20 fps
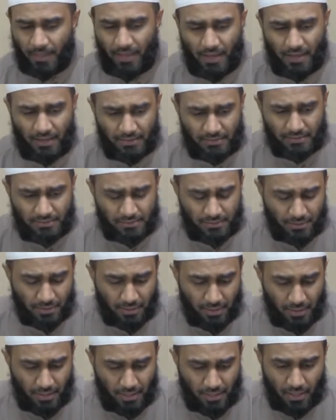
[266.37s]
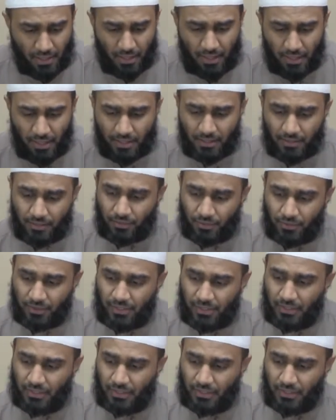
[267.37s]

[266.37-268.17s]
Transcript: and he